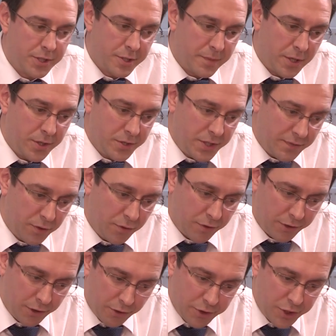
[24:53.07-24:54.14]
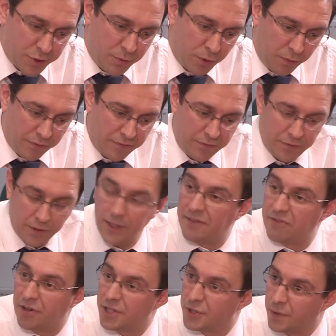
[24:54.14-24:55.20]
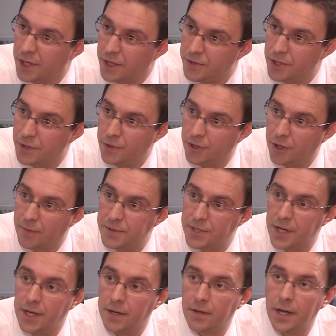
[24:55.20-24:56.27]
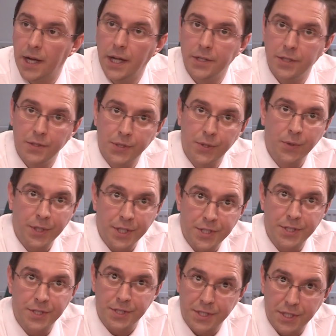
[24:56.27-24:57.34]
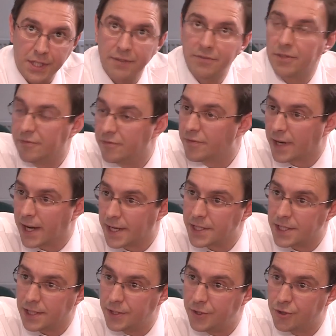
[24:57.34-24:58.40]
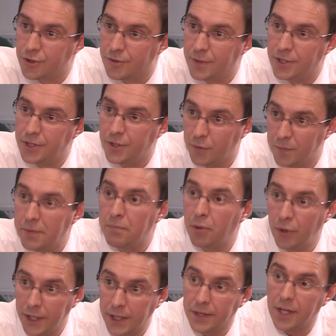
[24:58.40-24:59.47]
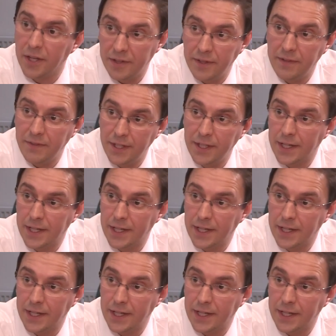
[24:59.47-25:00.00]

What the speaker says: I suppose if you're a non-small full FRS 102 adopter and you saw this as a significant financial instrument, you would be putting enough in the